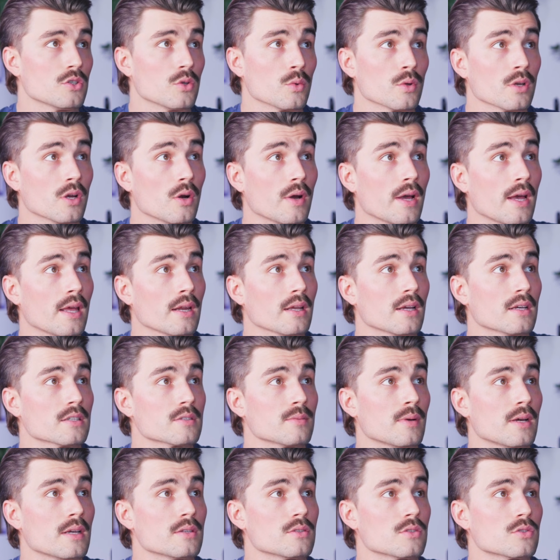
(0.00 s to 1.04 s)
So we can go ahead and
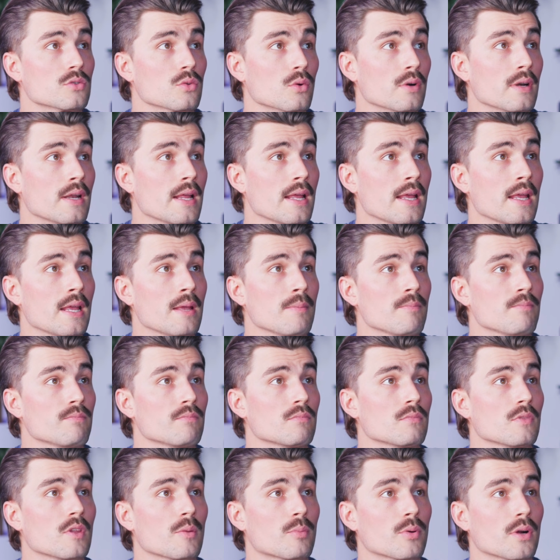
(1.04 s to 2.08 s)
customize the store name,
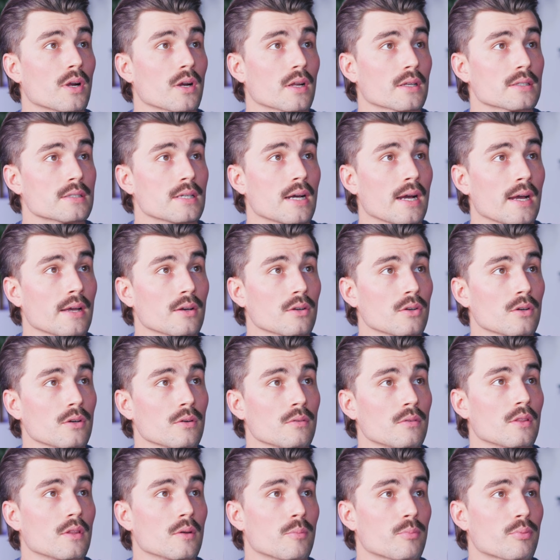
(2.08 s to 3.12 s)
the product
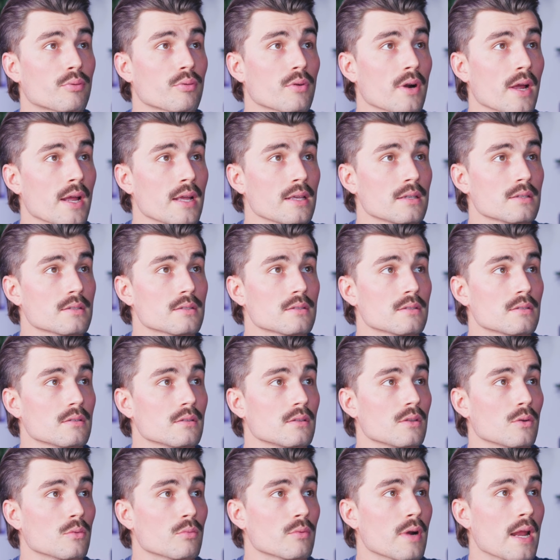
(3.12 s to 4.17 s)
title, the price,
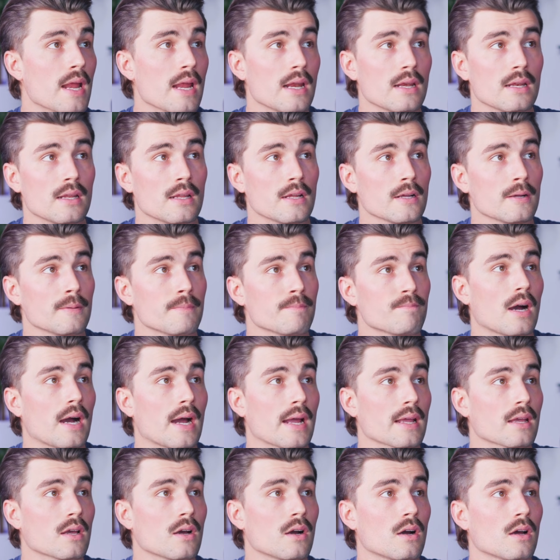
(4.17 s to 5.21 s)
the rating,
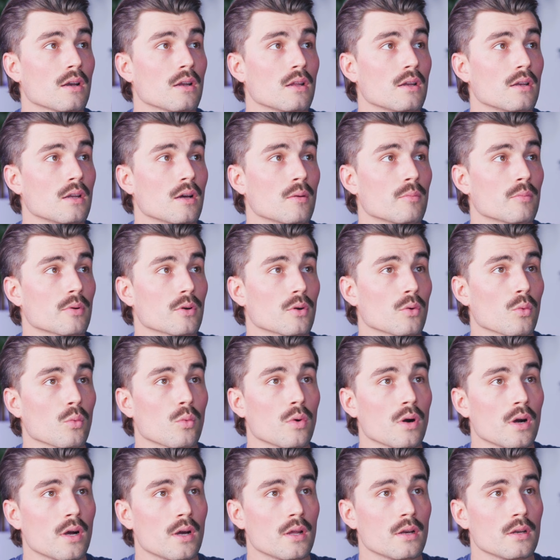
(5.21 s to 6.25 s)
icon number
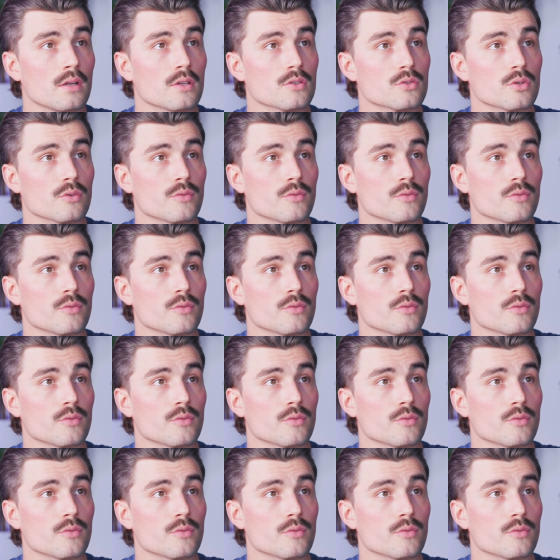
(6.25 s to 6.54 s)
one.